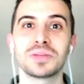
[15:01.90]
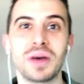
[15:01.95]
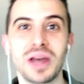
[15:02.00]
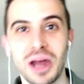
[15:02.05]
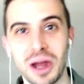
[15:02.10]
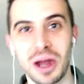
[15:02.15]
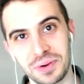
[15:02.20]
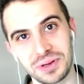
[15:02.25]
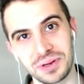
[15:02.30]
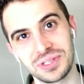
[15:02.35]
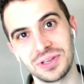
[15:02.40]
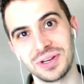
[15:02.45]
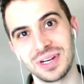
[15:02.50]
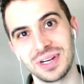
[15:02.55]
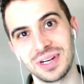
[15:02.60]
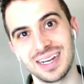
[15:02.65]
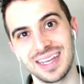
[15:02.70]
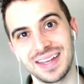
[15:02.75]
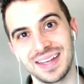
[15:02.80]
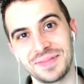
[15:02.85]
my
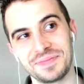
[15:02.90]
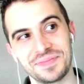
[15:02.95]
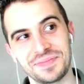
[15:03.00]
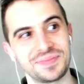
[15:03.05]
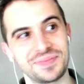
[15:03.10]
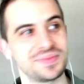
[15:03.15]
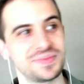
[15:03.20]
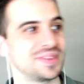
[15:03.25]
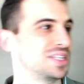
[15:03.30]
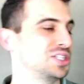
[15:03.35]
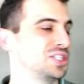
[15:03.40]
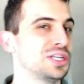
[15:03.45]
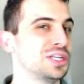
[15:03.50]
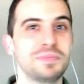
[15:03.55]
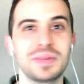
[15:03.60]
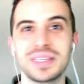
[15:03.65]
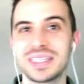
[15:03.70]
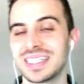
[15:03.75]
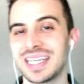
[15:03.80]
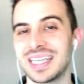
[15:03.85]
opportunity.
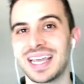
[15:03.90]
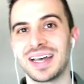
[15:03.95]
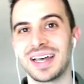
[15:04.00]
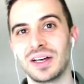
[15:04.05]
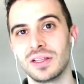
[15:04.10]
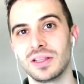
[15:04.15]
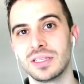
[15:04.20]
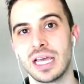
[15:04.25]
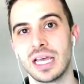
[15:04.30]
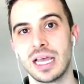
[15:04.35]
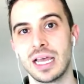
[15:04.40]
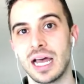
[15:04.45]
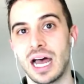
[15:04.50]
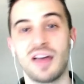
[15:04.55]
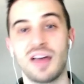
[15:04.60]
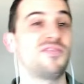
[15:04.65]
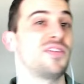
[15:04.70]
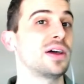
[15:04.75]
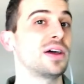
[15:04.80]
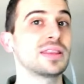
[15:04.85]
The ship has sailed.
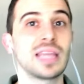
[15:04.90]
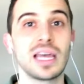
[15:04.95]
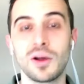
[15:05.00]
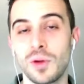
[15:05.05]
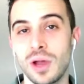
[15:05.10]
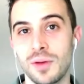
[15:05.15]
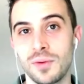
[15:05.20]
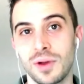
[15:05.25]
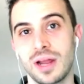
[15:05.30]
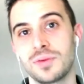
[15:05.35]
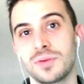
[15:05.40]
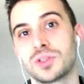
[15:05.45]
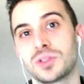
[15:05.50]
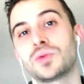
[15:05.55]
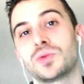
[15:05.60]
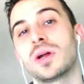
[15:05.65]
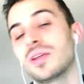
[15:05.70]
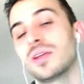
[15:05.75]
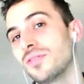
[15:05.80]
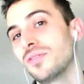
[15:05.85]
I felt that way
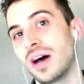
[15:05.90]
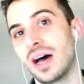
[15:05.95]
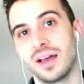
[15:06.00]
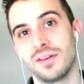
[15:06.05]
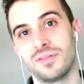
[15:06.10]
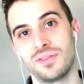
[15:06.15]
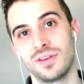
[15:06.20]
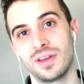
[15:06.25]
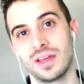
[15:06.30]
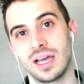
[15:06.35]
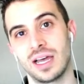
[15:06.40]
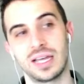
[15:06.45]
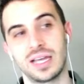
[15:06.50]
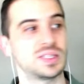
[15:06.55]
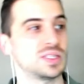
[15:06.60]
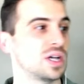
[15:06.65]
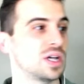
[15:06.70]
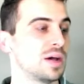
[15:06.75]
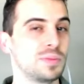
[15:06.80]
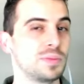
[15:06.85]
when I was
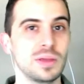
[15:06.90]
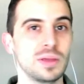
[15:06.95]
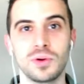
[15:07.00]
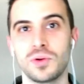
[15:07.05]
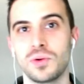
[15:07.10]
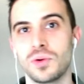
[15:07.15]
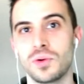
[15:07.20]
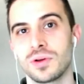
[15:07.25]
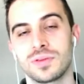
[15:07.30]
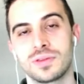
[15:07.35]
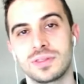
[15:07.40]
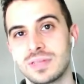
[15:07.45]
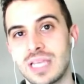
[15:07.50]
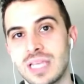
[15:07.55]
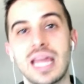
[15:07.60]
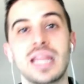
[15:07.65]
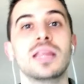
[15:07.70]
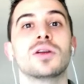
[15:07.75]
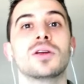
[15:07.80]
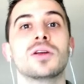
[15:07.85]
25. I saw people
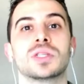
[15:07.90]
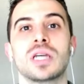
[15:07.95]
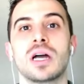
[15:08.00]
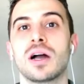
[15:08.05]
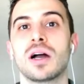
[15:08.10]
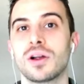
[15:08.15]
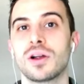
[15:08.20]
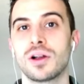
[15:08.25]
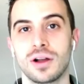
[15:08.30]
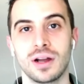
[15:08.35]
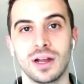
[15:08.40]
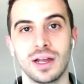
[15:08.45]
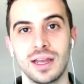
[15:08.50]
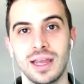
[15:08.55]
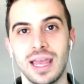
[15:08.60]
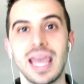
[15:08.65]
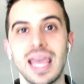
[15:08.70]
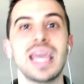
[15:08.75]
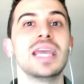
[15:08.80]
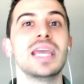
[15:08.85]
who were 10 years
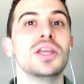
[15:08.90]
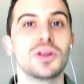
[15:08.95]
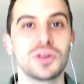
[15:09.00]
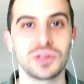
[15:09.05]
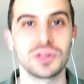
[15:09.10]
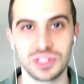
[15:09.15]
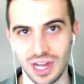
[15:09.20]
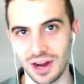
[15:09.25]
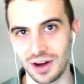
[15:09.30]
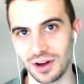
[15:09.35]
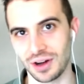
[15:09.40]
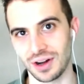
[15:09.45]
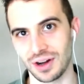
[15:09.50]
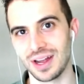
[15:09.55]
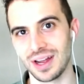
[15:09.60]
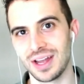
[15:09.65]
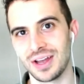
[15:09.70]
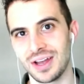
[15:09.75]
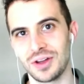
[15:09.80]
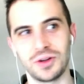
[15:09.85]
younger, 8
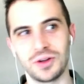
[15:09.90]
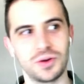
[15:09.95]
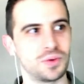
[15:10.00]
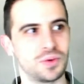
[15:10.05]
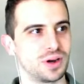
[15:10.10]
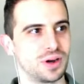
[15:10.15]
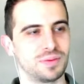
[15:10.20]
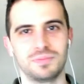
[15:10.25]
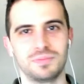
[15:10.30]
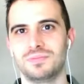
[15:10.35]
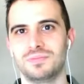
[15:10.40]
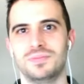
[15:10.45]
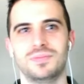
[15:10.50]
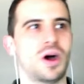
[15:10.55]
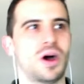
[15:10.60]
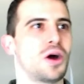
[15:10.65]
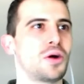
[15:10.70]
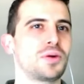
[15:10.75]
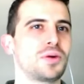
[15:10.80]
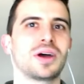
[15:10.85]
years younger, who
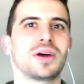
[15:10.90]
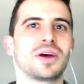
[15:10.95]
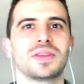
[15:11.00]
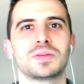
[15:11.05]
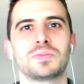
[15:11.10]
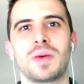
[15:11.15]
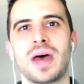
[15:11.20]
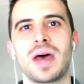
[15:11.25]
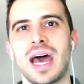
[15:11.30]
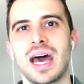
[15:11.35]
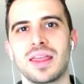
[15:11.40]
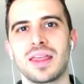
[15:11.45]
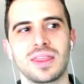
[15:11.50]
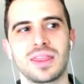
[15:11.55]
were already on this